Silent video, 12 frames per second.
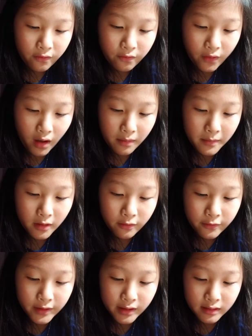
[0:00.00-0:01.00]
Farmer
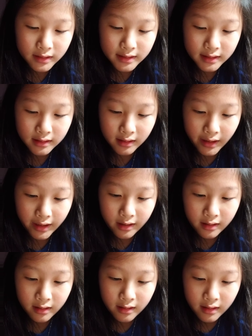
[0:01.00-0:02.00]
feels
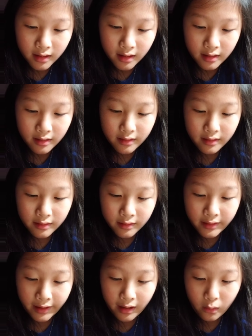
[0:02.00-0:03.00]
like
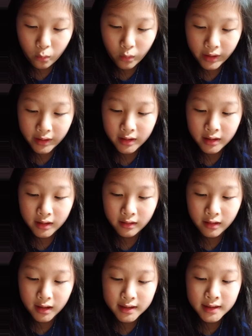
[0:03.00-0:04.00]
that when he
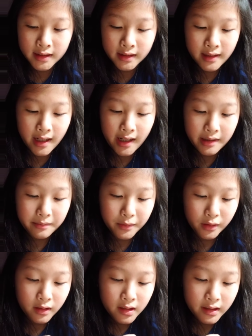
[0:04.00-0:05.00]
lost an
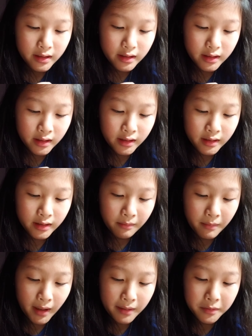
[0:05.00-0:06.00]
animal in the
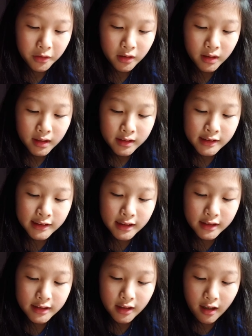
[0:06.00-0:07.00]
Bible.
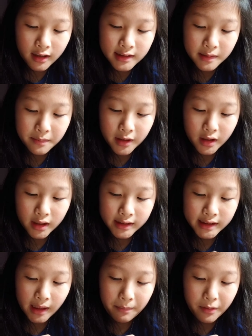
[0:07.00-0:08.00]
Jesus talks about a
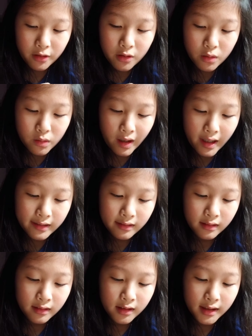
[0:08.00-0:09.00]
shepherd who had
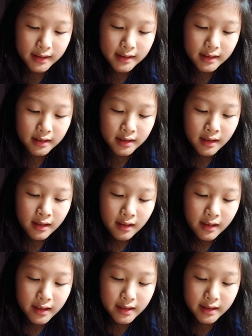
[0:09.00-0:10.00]
lost a,
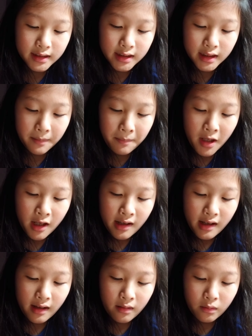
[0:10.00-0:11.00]
his sheep
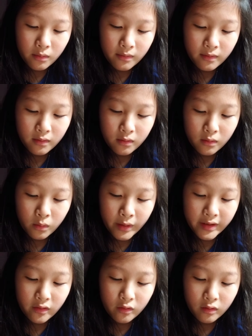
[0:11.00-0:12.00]
and
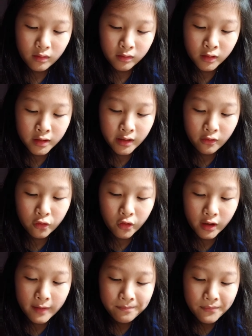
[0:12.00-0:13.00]
went looking
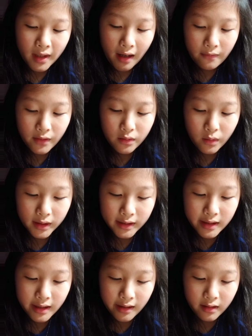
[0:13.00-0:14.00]
for it. Everyone
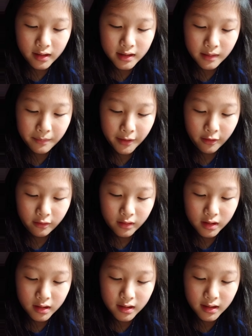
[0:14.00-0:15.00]
cares about
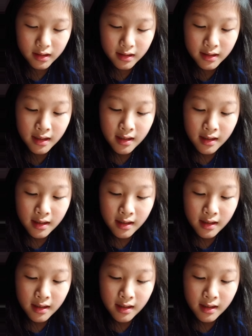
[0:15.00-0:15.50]
things